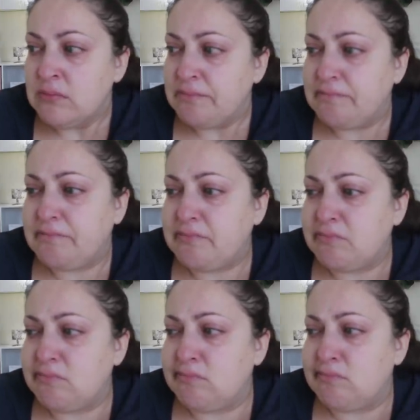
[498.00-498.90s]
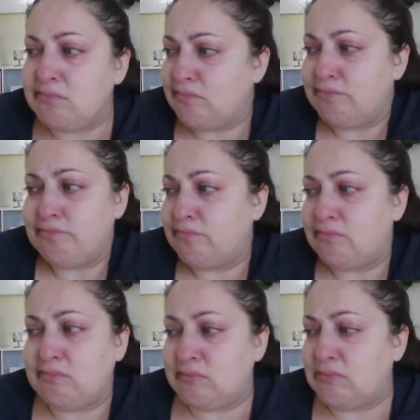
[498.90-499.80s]

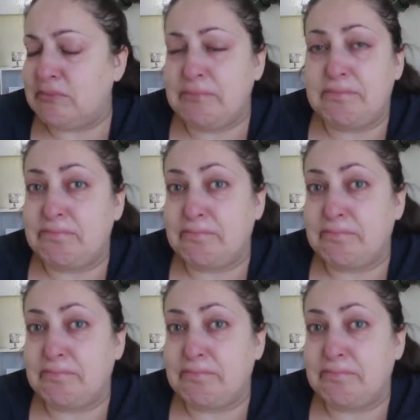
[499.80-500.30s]
No one is speaking in this clip.